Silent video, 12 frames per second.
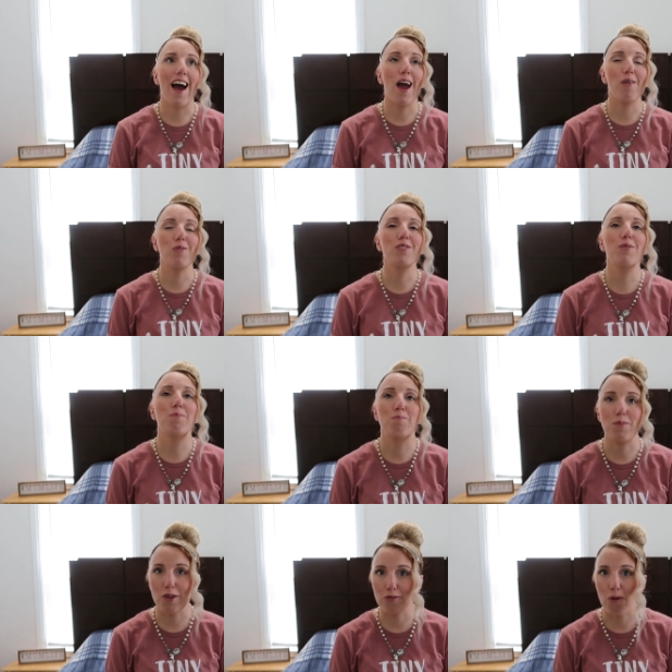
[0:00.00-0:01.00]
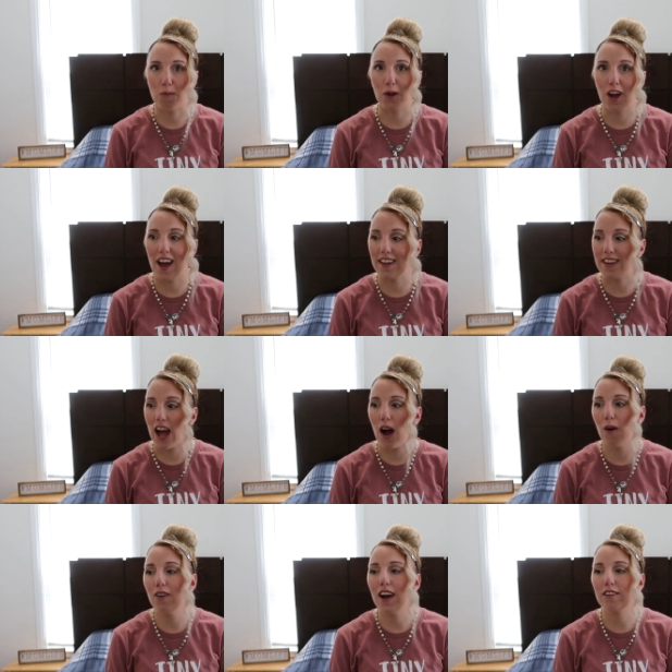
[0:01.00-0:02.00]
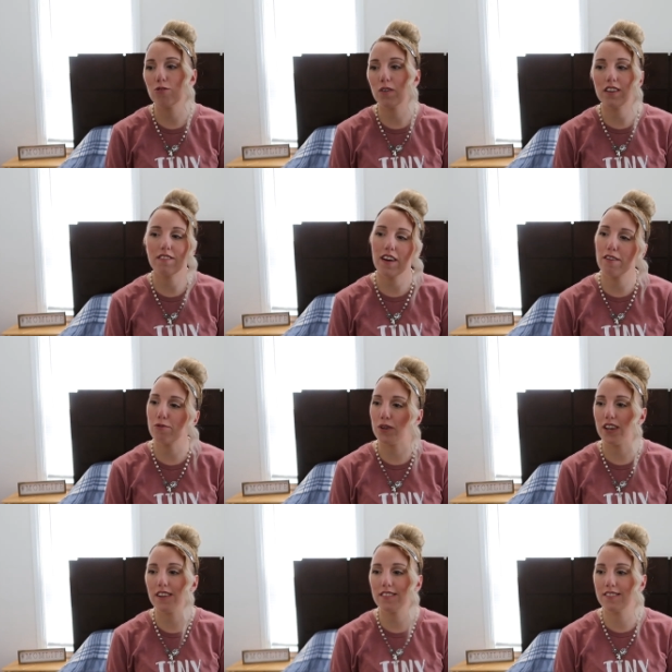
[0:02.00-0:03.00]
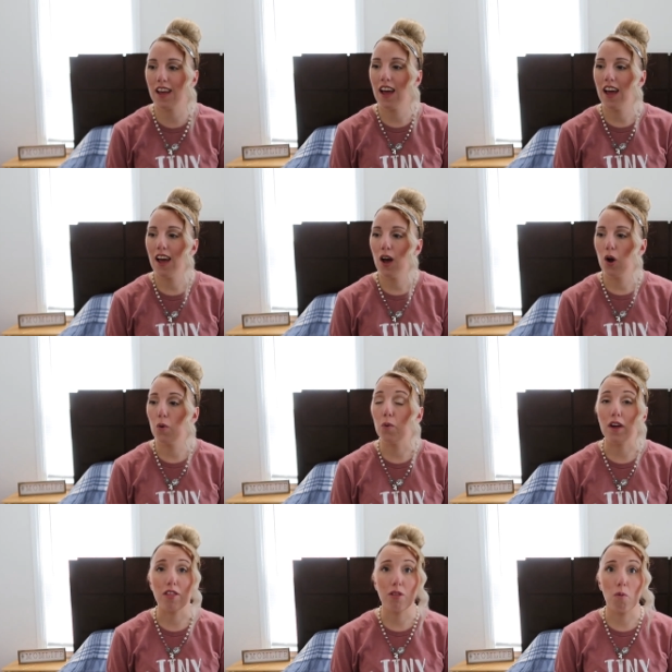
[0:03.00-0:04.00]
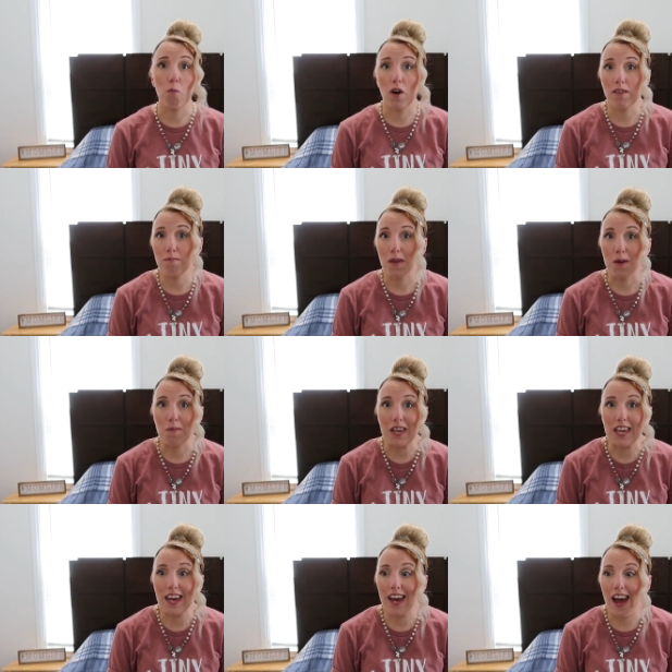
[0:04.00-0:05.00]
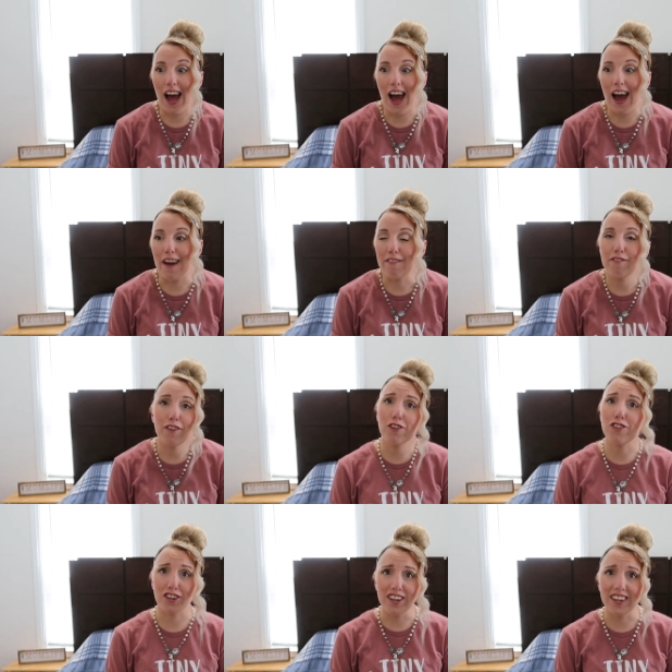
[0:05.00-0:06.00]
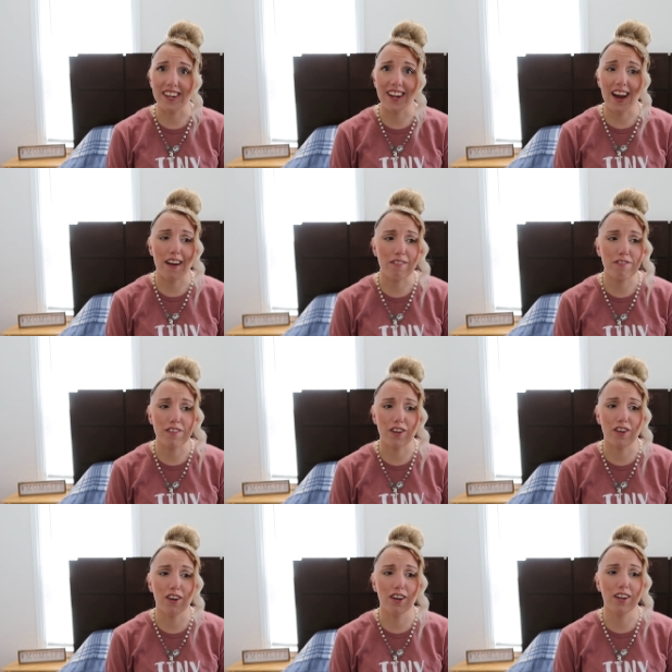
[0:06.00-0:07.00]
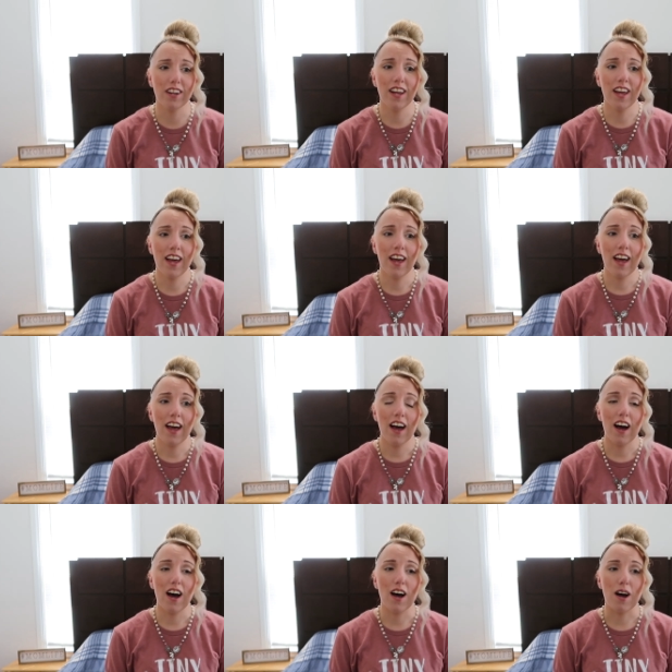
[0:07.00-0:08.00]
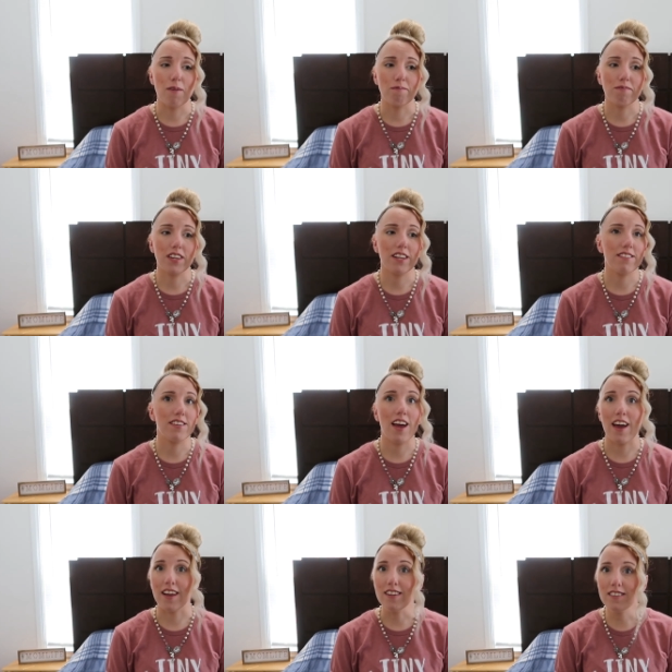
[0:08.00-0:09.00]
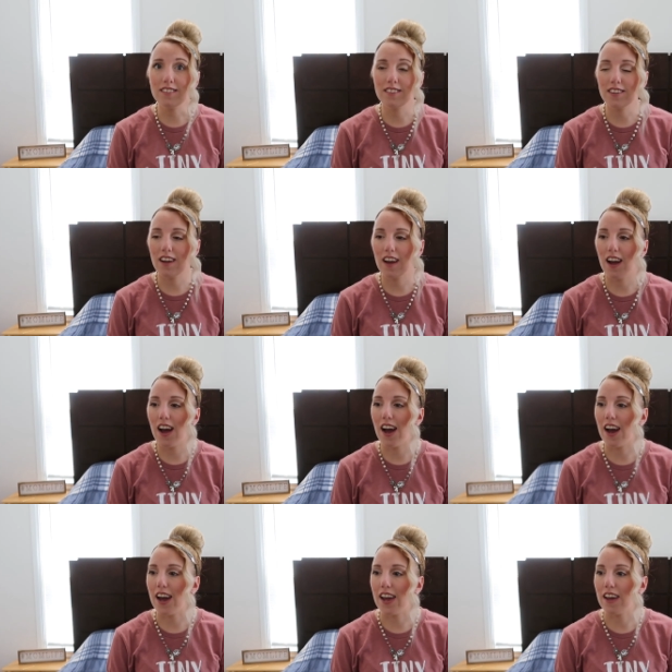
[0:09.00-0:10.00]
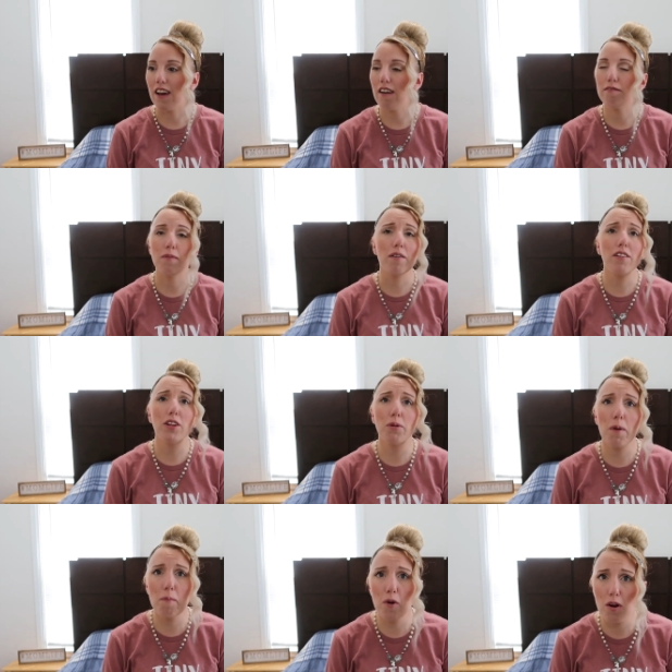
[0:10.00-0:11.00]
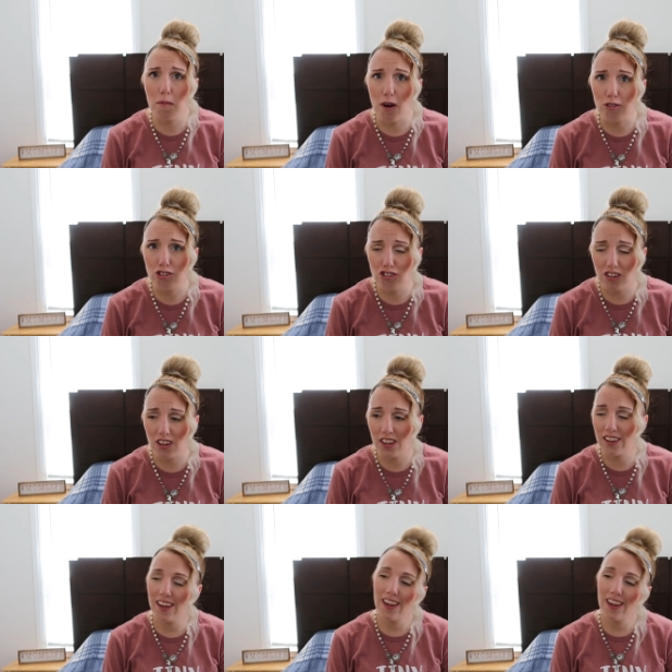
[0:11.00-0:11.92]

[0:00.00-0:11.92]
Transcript: I was miserable. And now at twenty-five weeks with one baby, I feel good. I feel um, content. I have been a little bit more emotional,